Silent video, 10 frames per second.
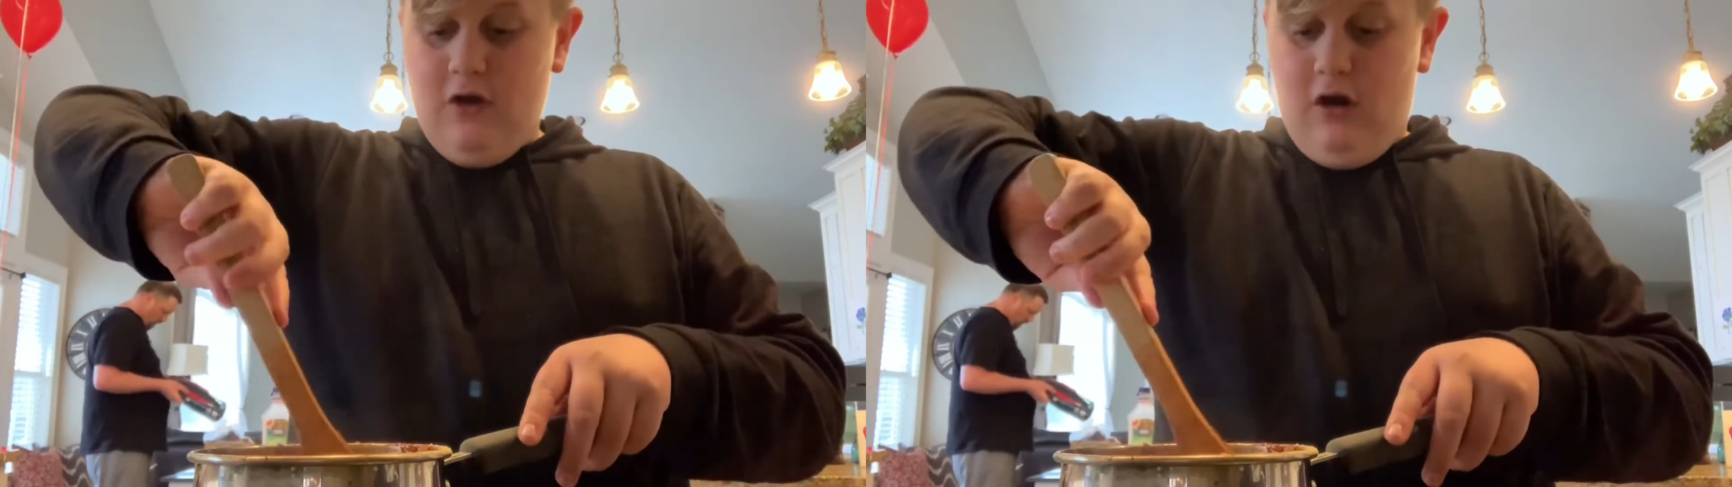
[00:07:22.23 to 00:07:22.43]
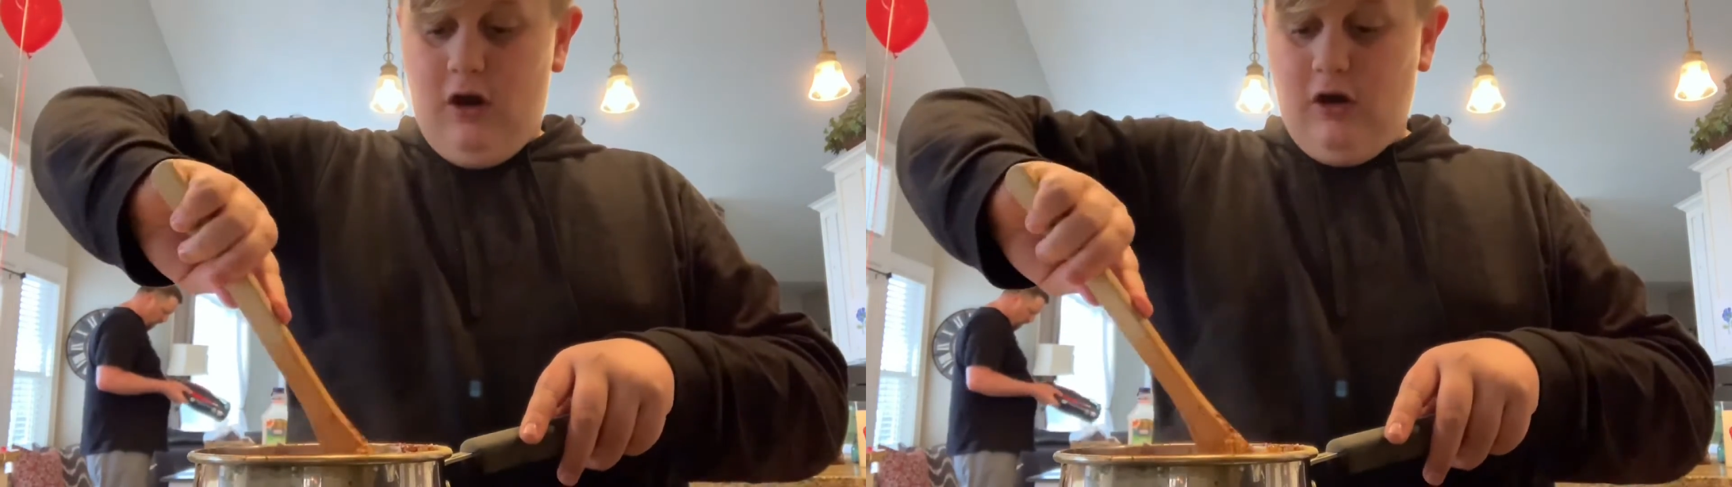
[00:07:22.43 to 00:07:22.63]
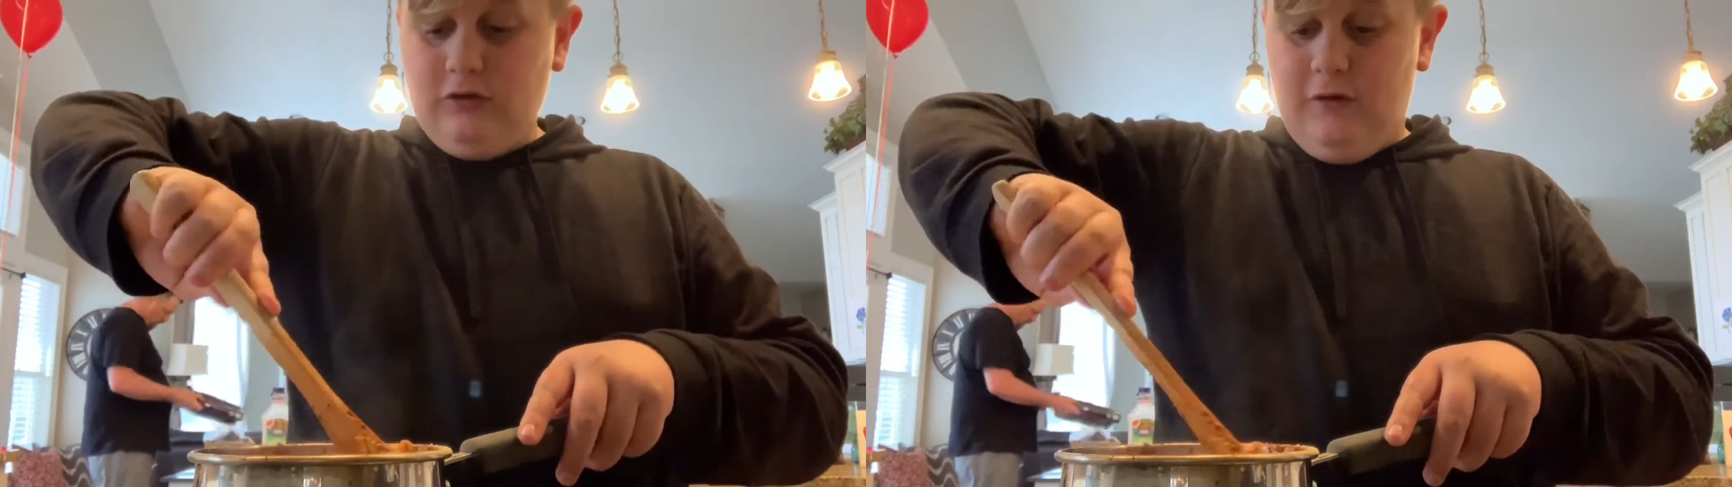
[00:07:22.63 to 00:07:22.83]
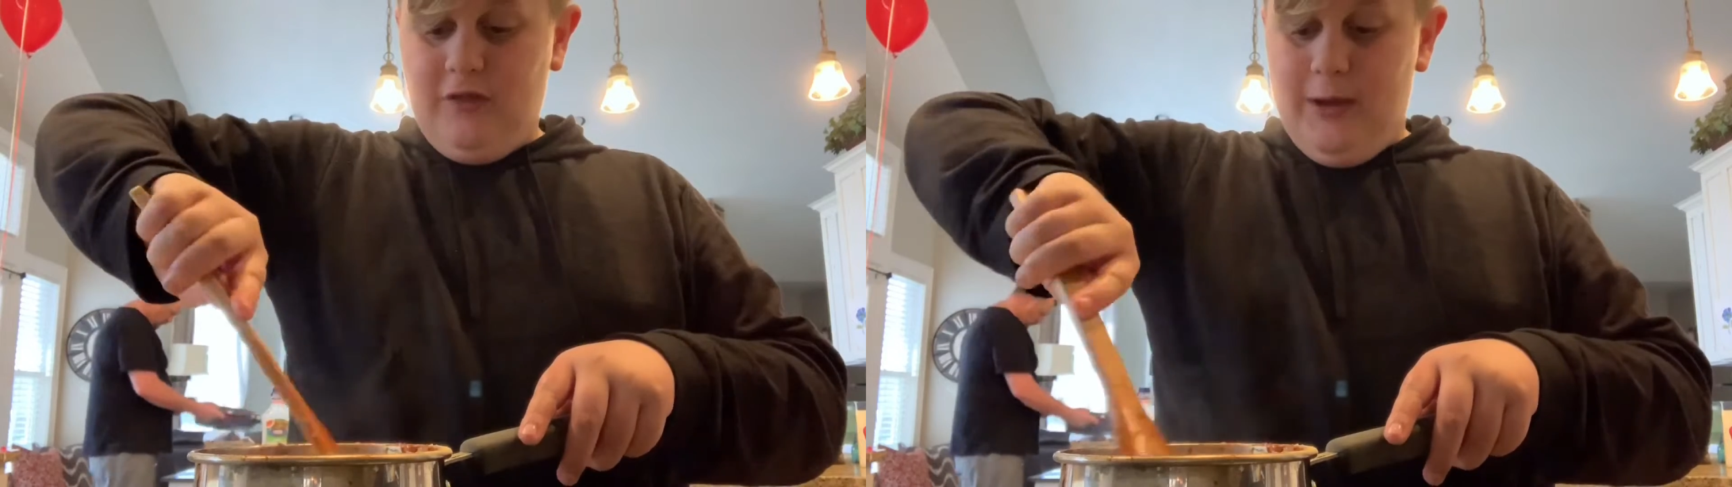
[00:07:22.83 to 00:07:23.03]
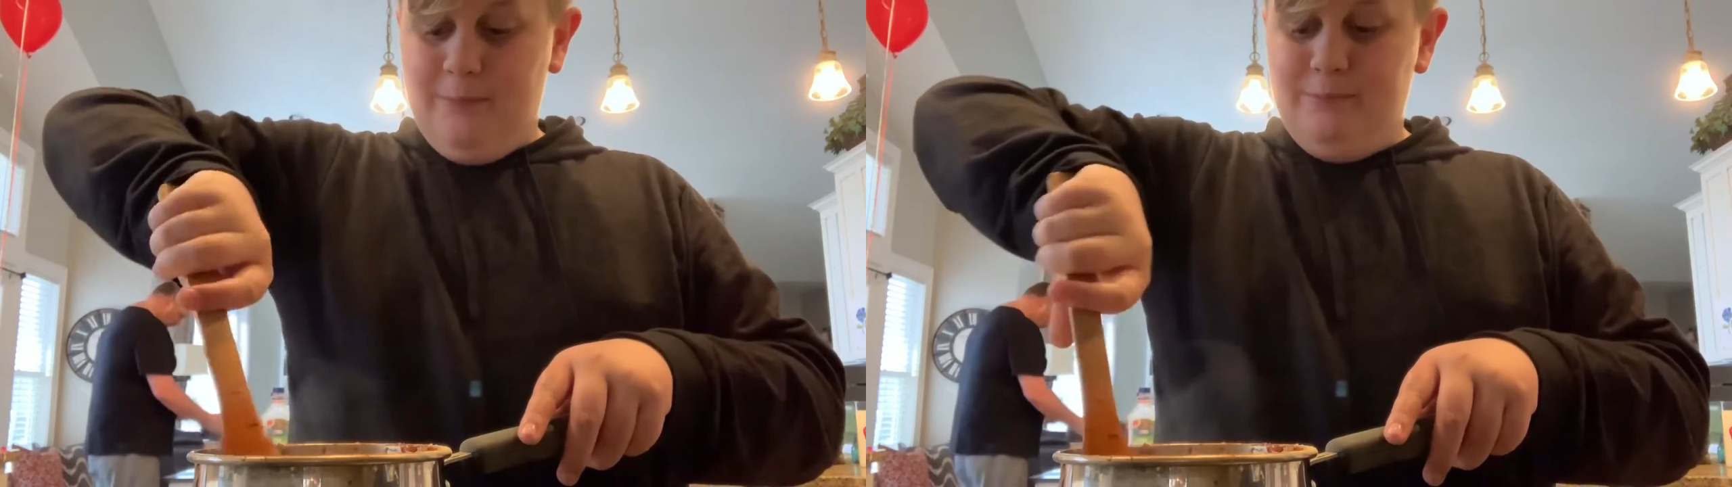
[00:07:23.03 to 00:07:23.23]
all of
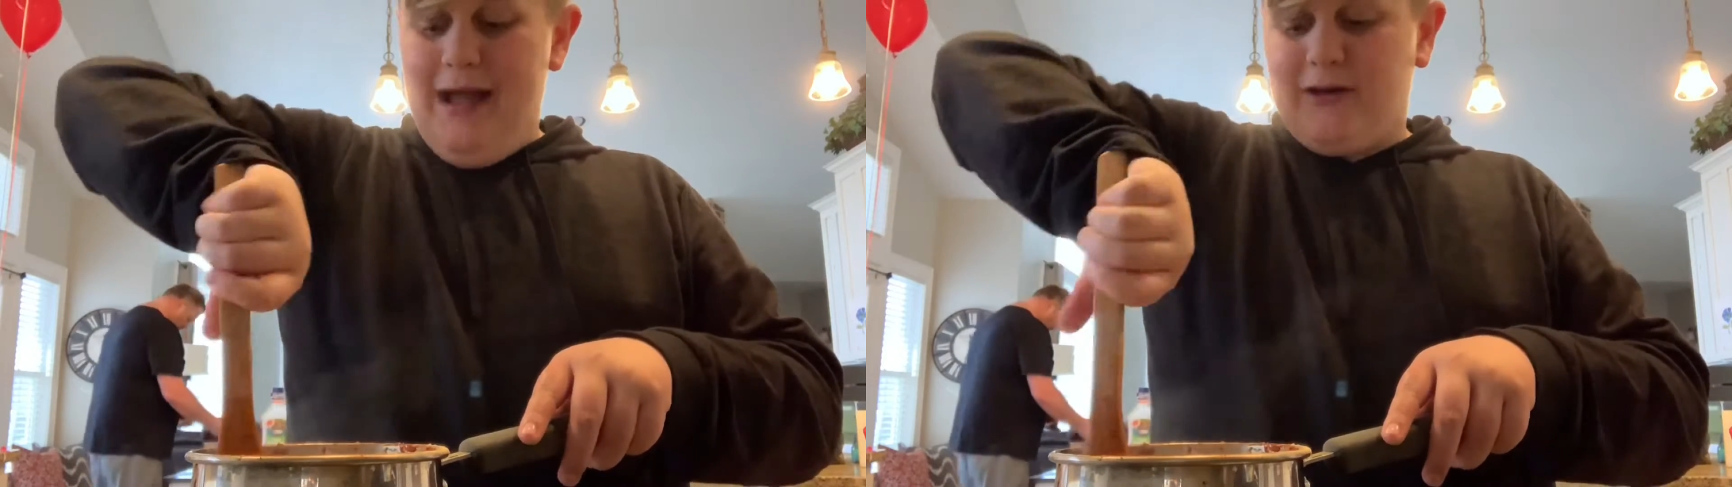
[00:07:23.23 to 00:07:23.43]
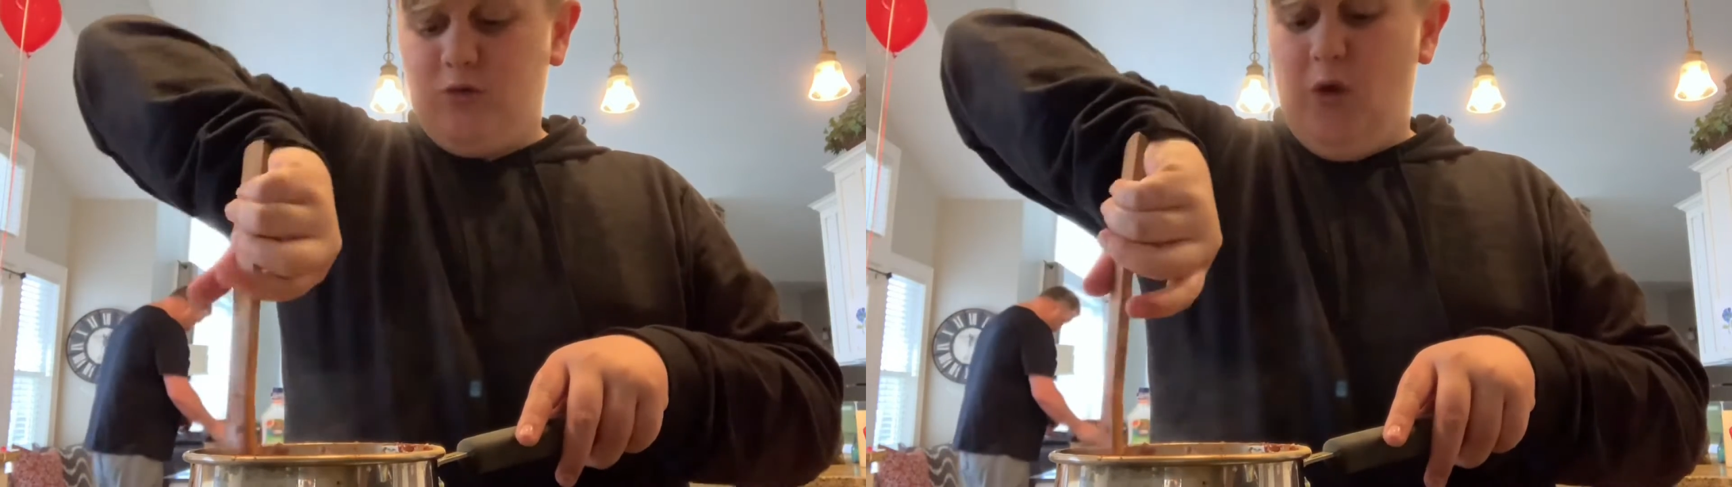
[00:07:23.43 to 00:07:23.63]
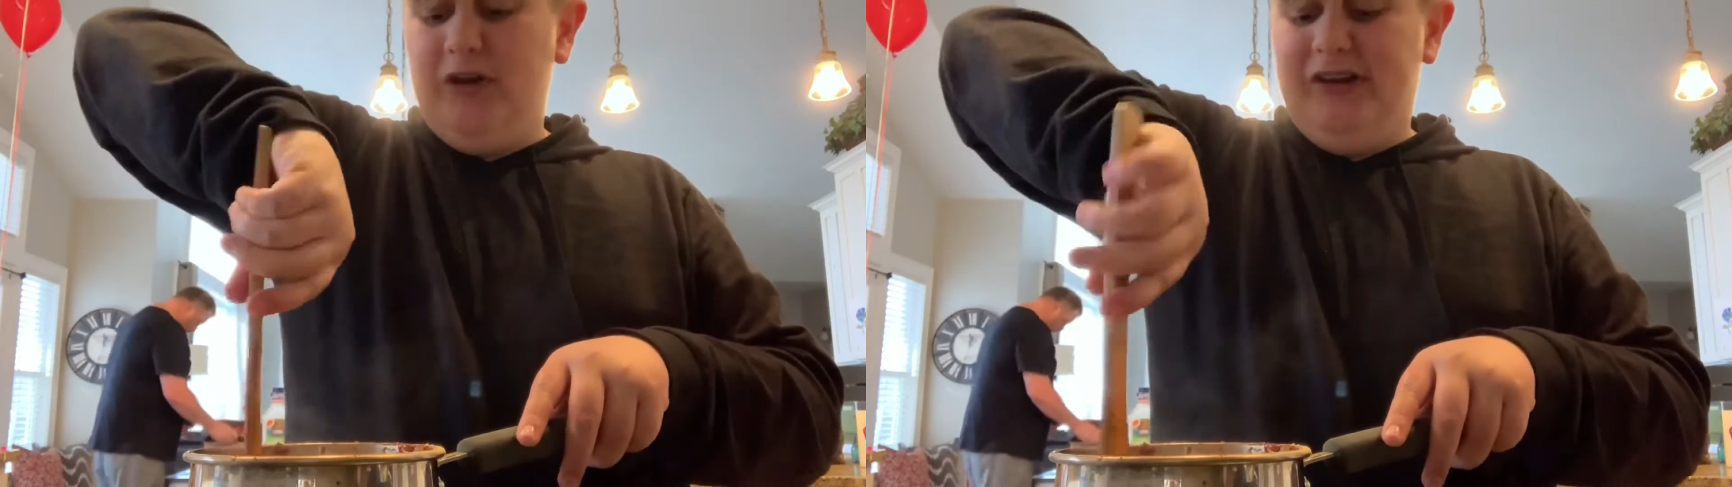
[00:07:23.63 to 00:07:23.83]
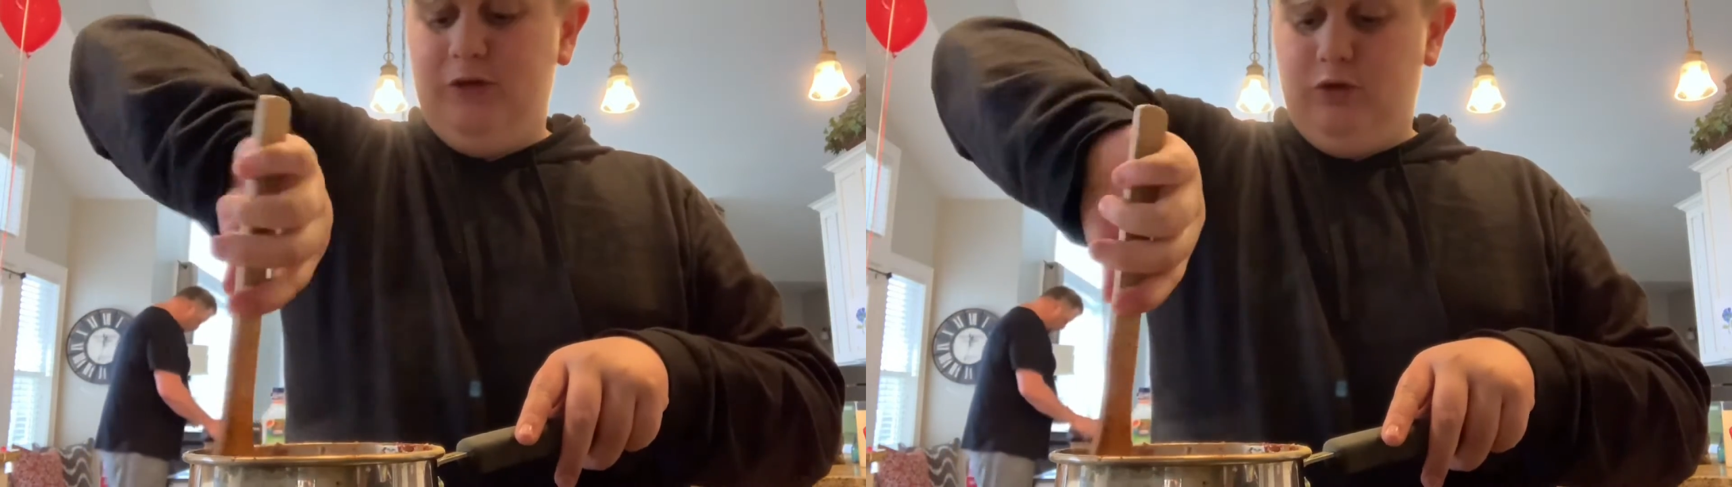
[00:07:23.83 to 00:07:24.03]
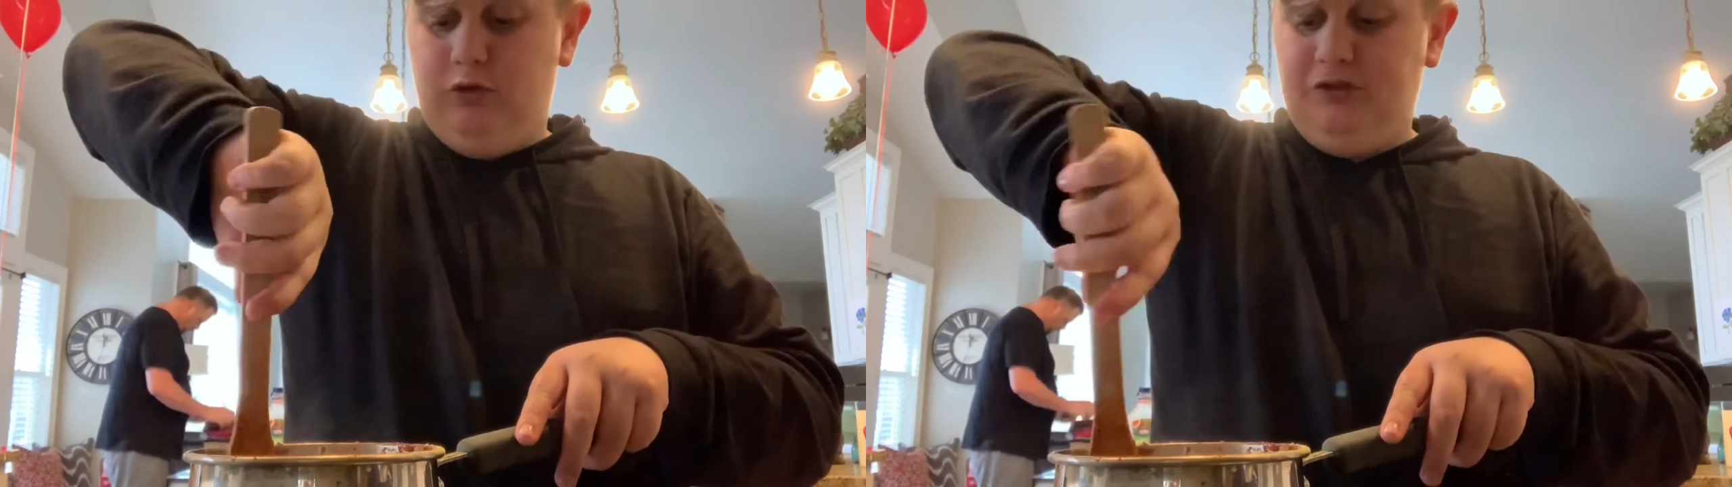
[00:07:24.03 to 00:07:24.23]
the macaroni
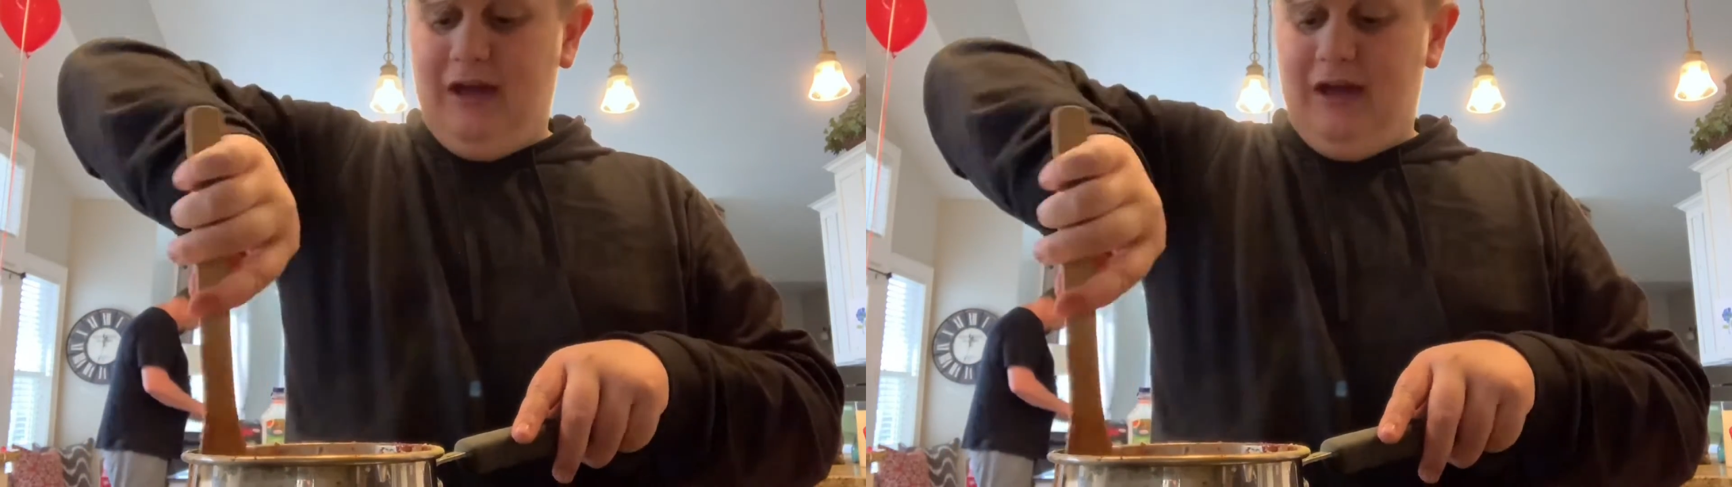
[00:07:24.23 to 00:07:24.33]
noodles